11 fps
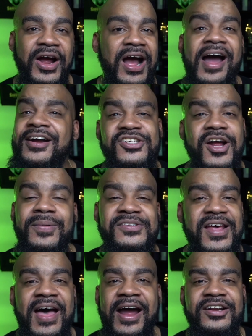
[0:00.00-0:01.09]
Iron sharpens
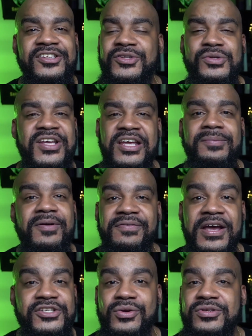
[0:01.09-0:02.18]
iron. So safety
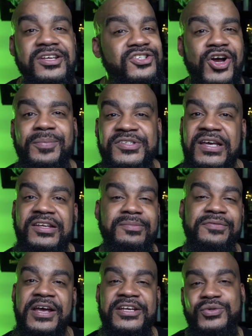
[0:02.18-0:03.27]
professionals can sharpen safety
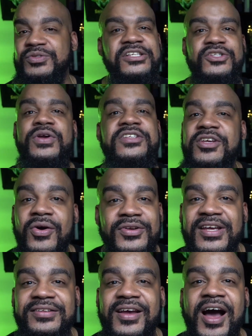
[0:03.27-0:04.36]
professionals. That's the reason you go to
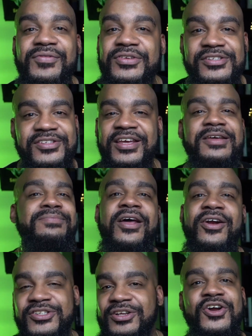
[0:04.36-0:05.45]
safety conferences, to get better,
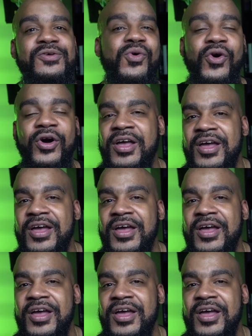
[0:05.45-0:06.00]
to learn more.